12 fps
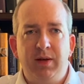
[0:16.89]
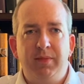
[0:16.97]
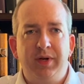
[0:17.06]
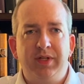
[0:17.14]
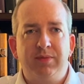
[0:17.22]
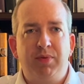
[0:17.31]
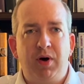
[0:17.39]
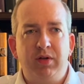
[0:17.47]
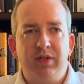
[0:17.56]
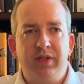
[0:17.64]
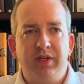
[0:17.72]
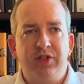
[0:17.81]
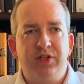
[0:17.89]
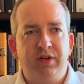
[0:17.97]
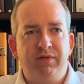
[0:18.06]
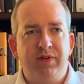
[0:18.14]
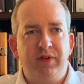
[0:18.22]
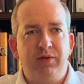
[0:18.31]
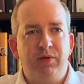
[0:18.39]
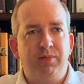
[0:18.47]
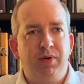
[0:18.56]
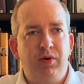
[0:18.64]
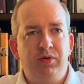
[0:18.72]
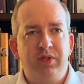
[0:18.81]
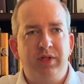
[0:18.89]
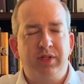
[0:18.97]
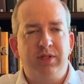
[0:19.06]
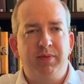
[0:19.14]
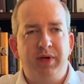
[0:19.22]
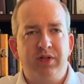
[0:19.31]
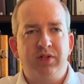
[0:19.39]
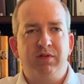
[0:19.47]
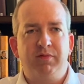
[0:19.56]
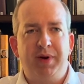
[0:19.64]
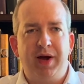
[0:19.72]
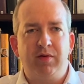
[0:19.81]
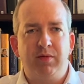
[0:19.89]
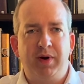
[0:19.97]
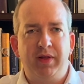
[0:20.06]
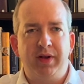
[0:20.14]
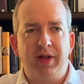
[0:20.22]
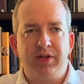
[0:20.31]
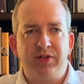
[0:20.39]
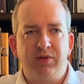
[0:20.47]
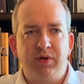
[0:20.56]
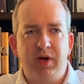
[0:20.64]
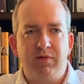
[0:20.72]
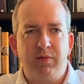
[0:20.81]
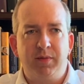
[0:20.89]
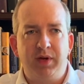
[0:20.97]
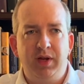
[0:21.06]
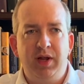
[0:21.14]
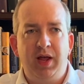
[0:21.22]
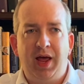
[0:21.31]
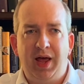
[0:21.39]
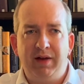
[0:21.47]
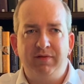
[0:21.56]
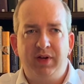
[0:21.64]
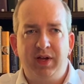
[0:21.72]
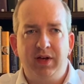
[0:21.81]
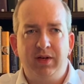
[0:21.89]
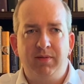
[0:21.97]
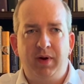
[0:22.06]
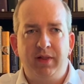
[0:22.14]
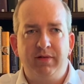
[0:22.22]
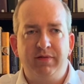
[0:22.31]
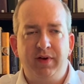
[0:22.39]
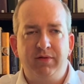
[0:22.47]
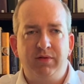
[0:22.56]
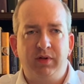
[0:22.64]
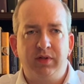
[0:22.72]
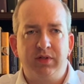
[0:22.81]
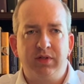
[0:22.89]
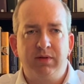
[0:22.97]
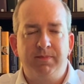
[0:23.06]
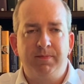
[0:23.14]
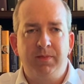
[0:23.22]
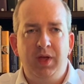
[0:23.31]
but his politics shifted to oppose the expansion of power by the national government advocated by the Federalists.